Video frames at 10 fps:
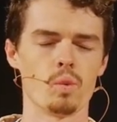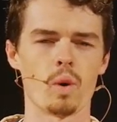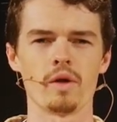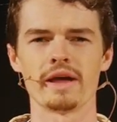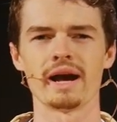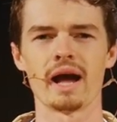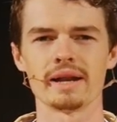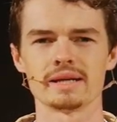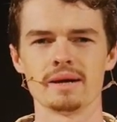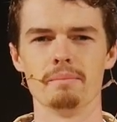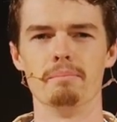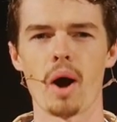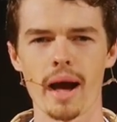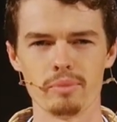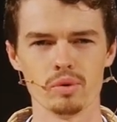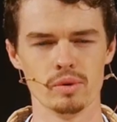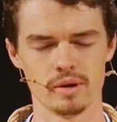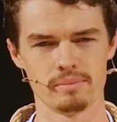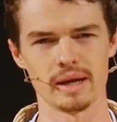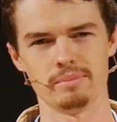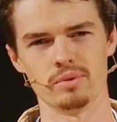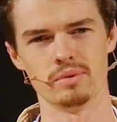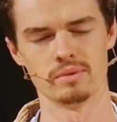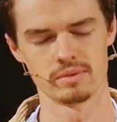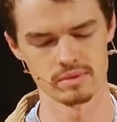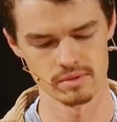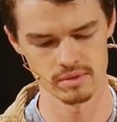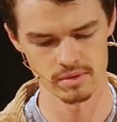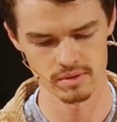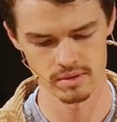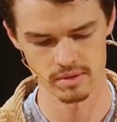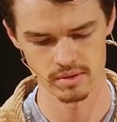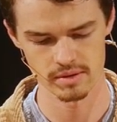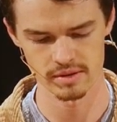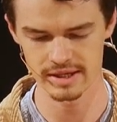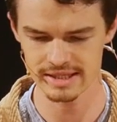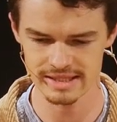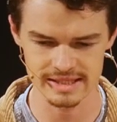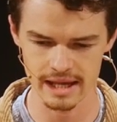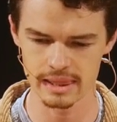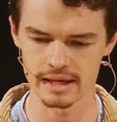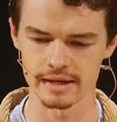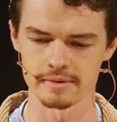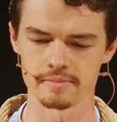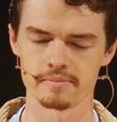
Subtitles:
while they aren't Bible people. This is deadly.